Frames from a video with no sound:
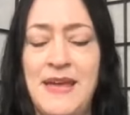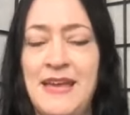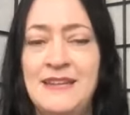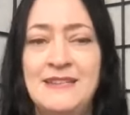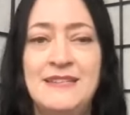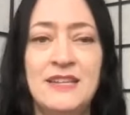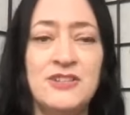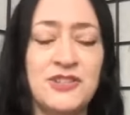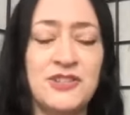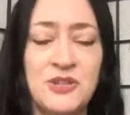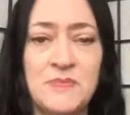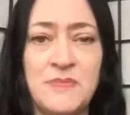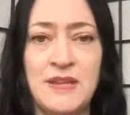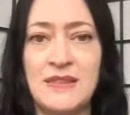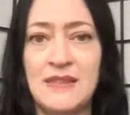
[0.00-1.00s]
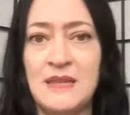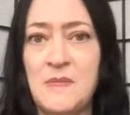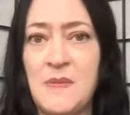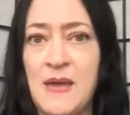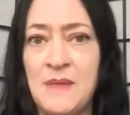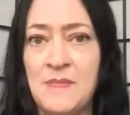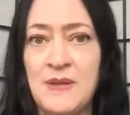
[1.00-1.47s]
additional monthly
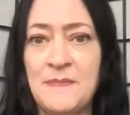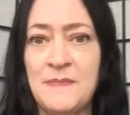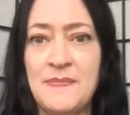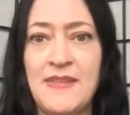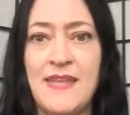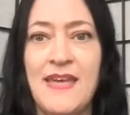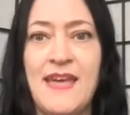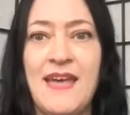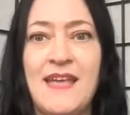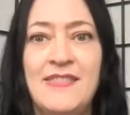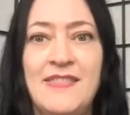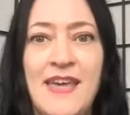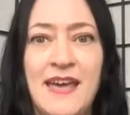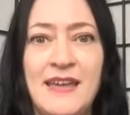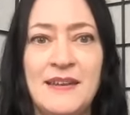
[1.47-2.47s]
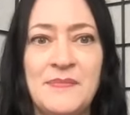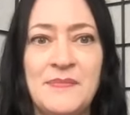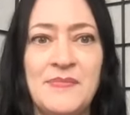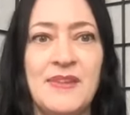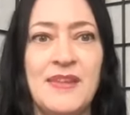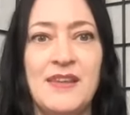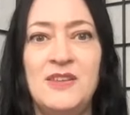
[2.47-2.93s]
payment,
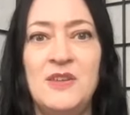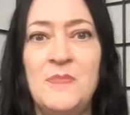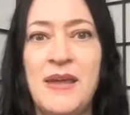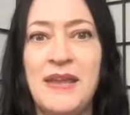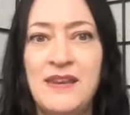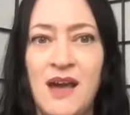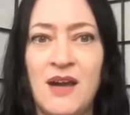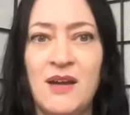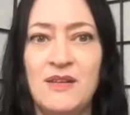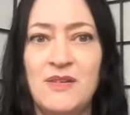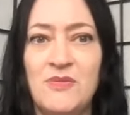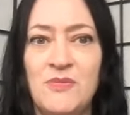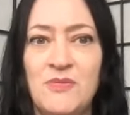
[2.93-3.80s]
then you may not